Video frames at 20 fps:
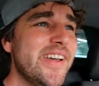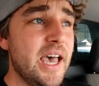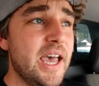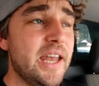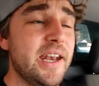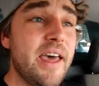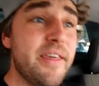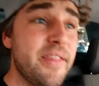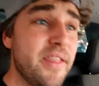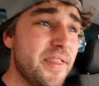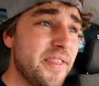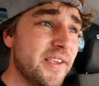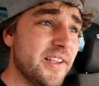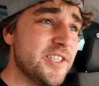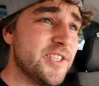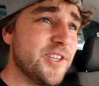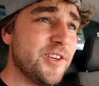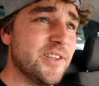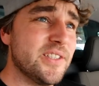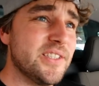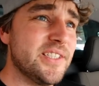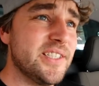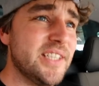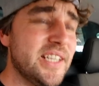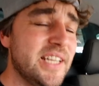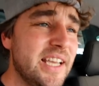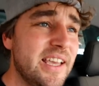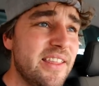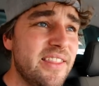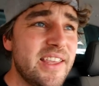Another thing to
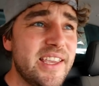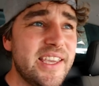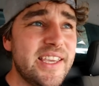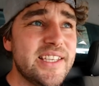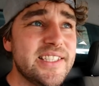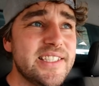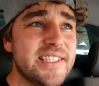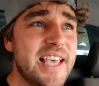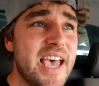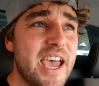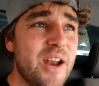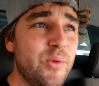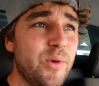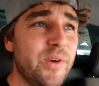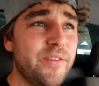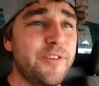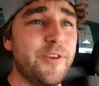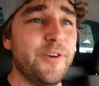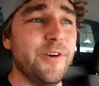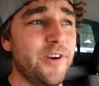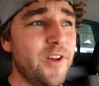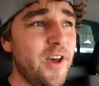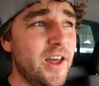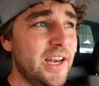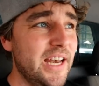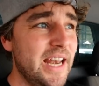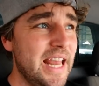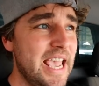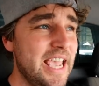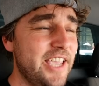consider is that if you're on
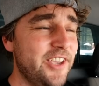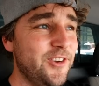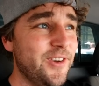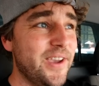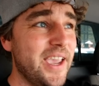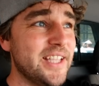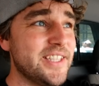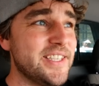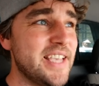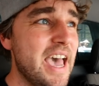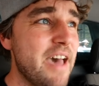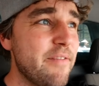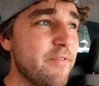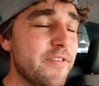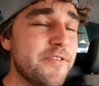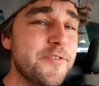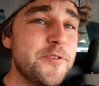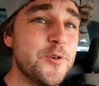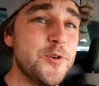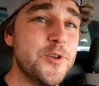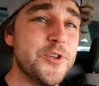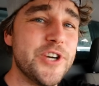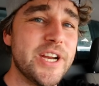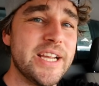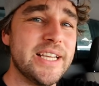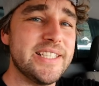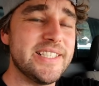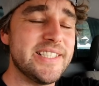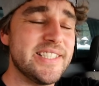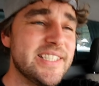holiday and you're going to have a few
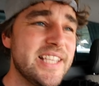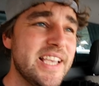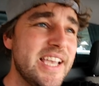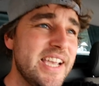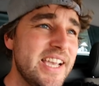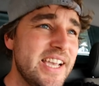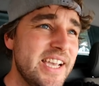drinks,